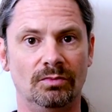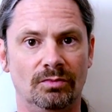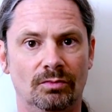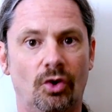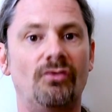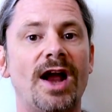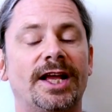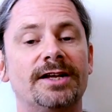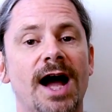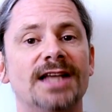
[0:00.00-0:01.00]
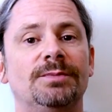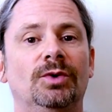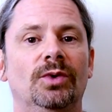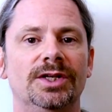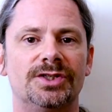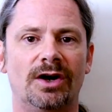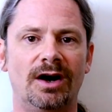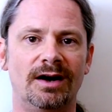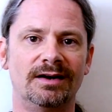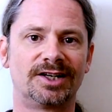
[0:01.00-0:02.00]
more recognizable ones
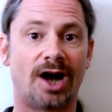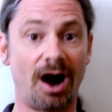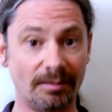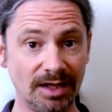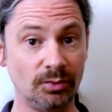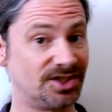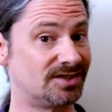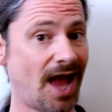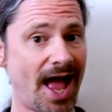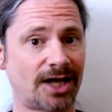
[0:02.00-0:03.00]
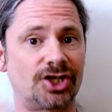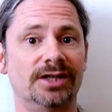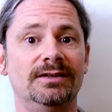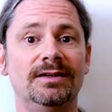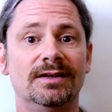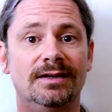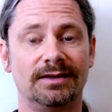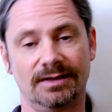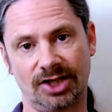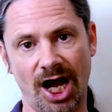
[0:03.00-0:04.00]
are Karma, which is action,
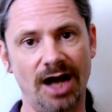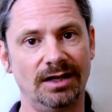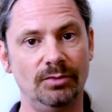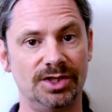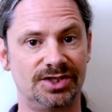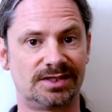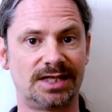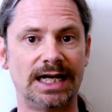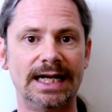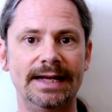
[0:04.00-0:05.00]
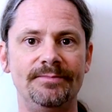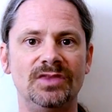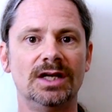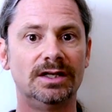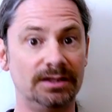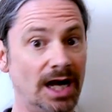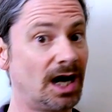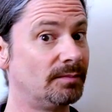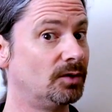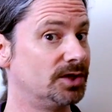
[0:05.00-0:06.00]
Kala, which is time,
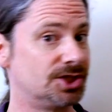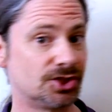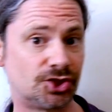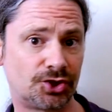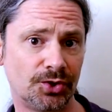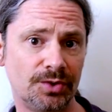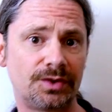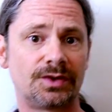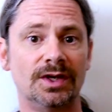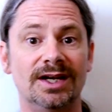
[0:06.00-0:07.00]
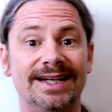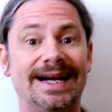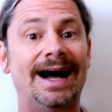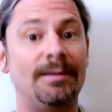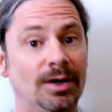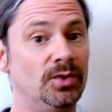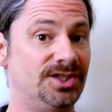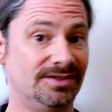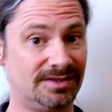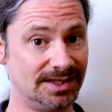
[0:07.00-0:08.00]
Dharma, which is truth, Kama,
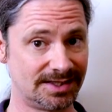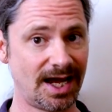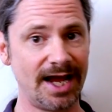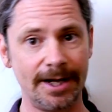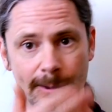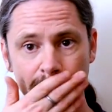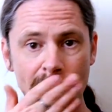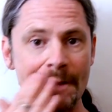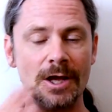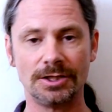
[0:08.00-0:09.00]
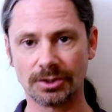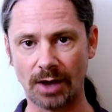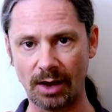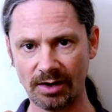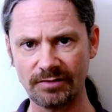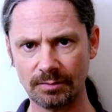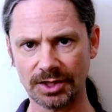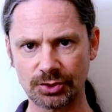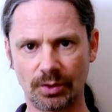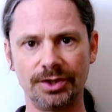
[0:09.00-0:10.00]
which is desire. So however
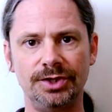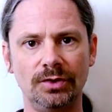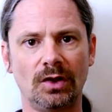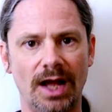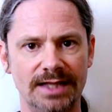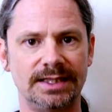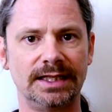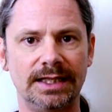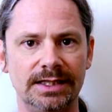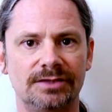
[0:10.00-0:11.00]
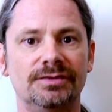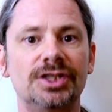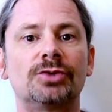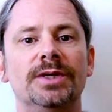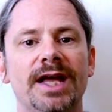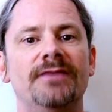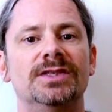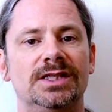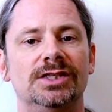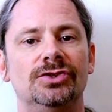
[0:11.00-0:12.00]
much we're utilizing these
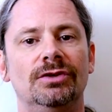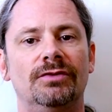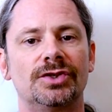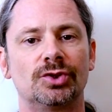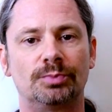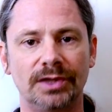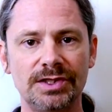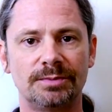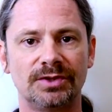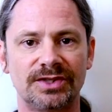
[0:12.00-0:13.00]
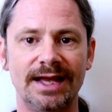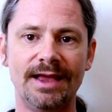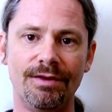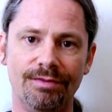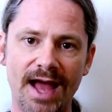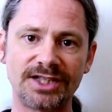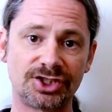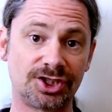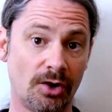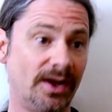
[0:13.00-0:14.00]
Vishwadevas, these universal principles,
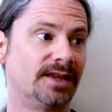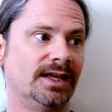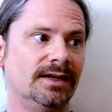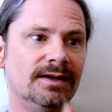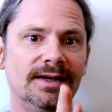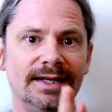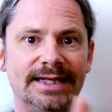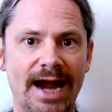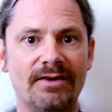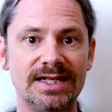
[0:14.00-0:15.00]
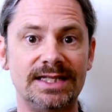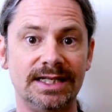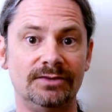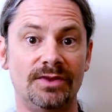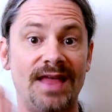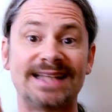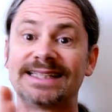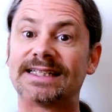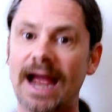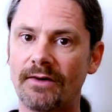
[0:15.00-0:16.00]
that's showing the guaranteed,
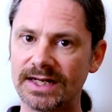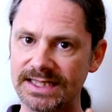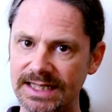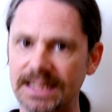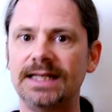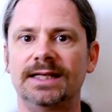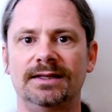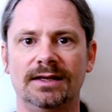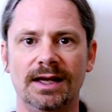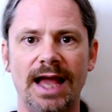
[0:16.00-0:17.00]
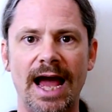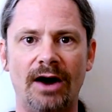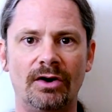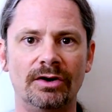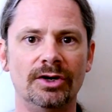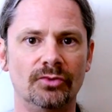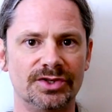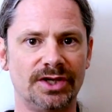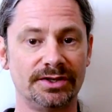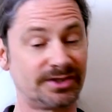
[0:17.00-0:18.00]
that's guaranteeing our
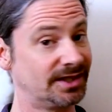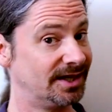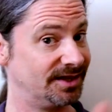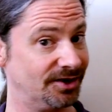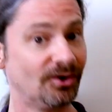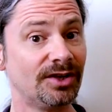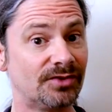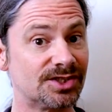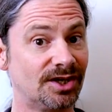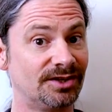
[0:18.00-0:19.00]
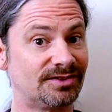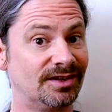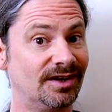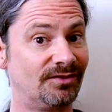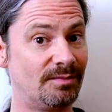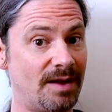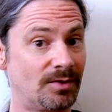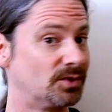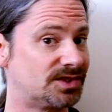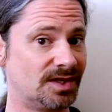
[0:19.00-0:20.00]
results. The early result,
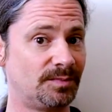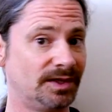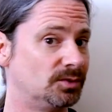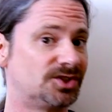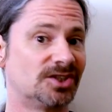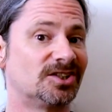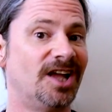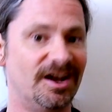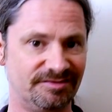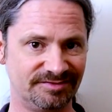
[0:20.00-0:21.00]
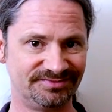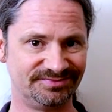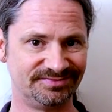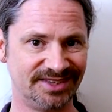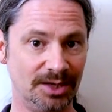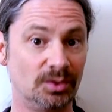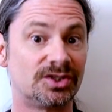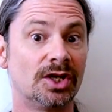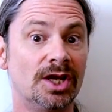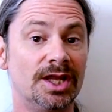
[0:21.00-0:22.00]
remember, was simple. It was just love. It
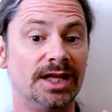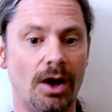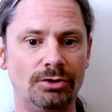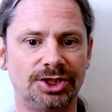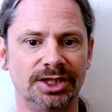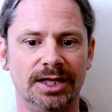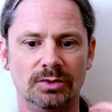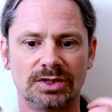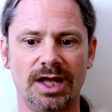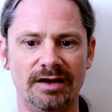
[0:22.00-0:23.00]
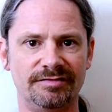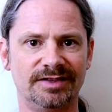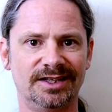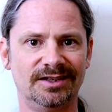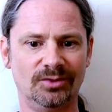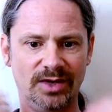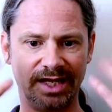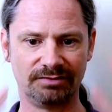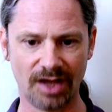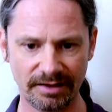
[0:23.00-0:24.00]
was the ocean. It was love. We
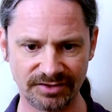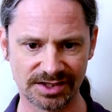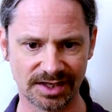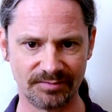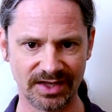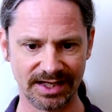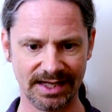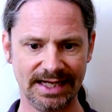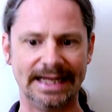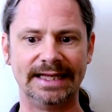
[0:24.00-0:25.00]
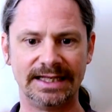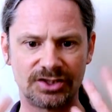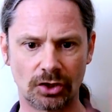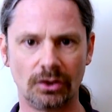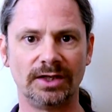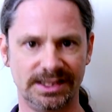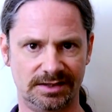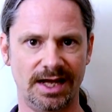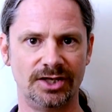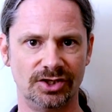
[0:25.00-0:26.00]
give love to something in its early
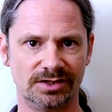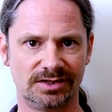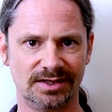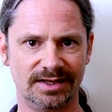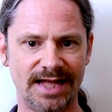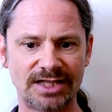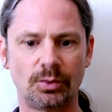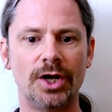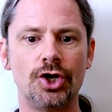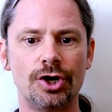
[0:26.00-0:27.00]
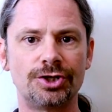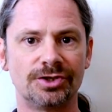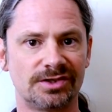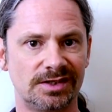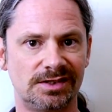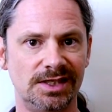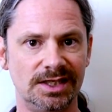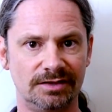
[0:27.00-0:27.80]
stages. That's what nurtures the seed